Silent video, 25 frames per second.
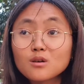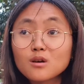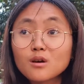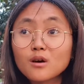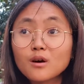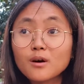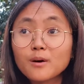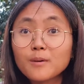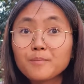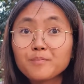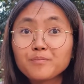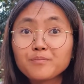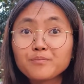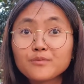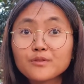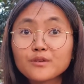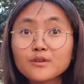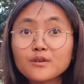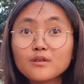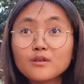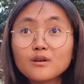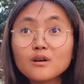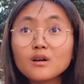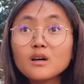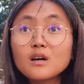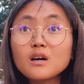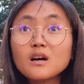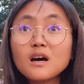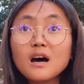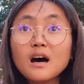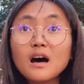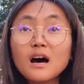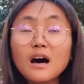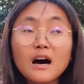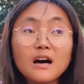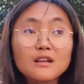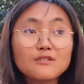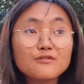
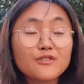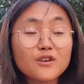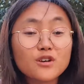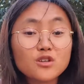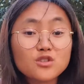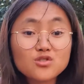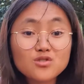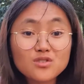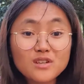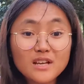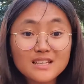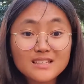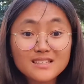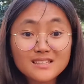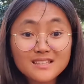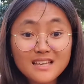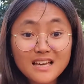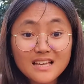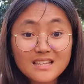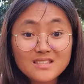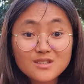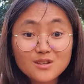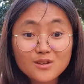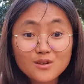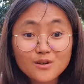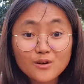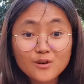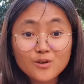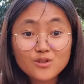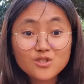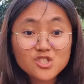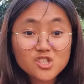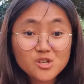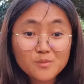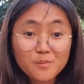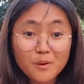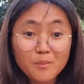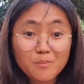at first to like get a
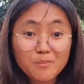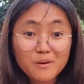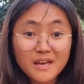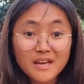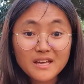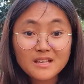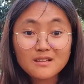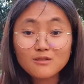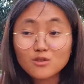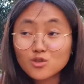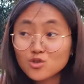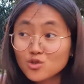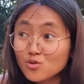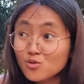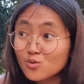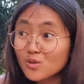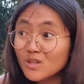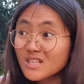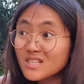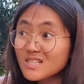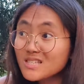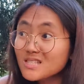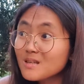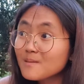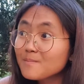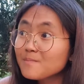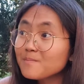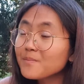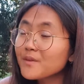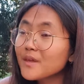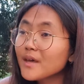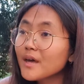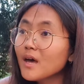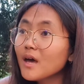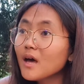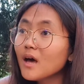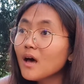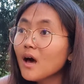cheaper plane to Greece,
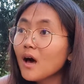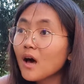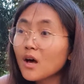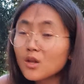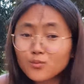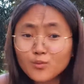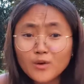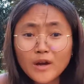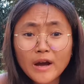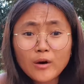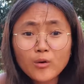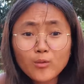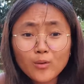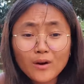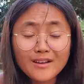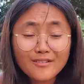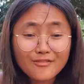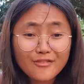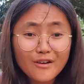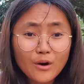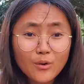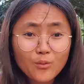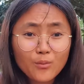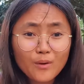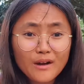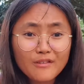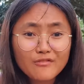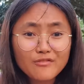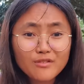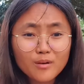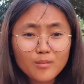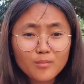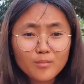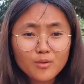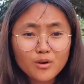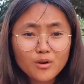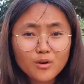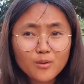and we are quite far away
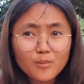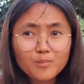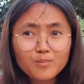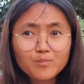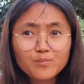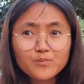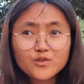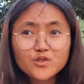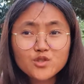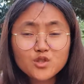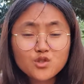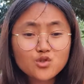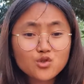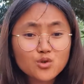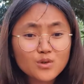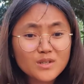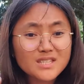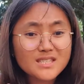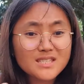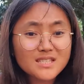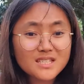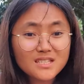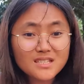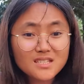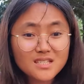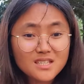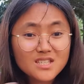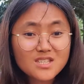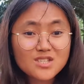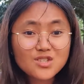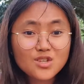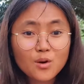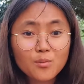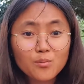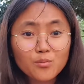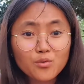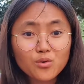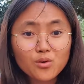from the touristic
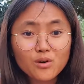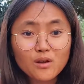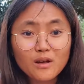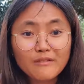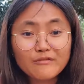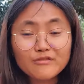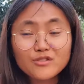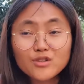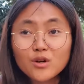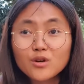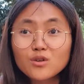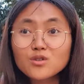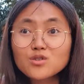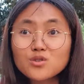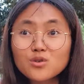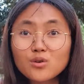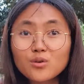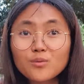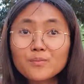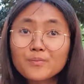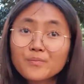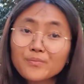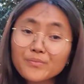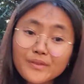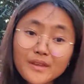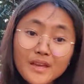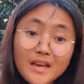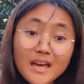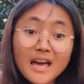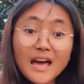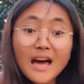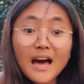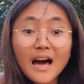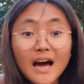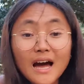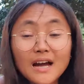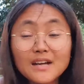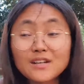Istanbul after, so
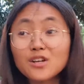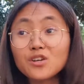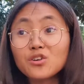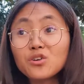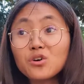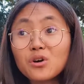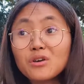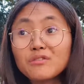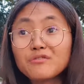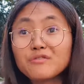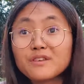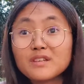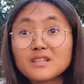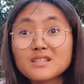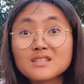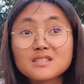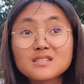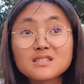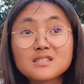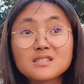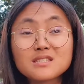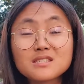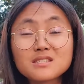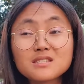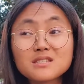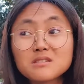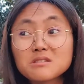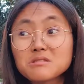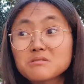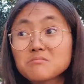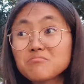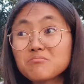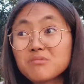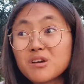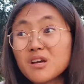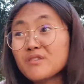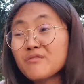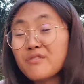I don't know
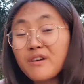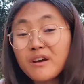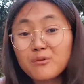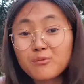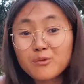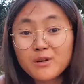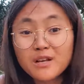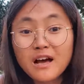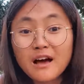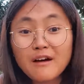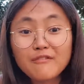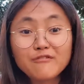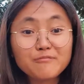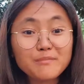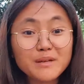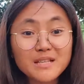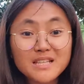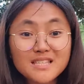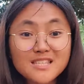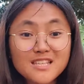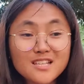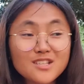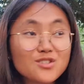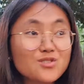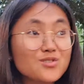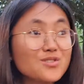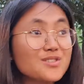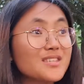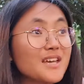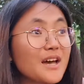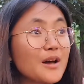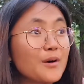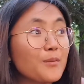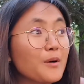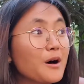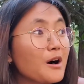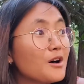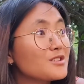if I will have many things to
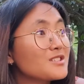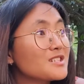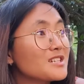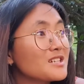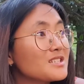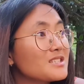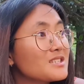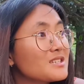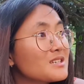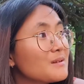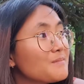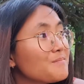say about it,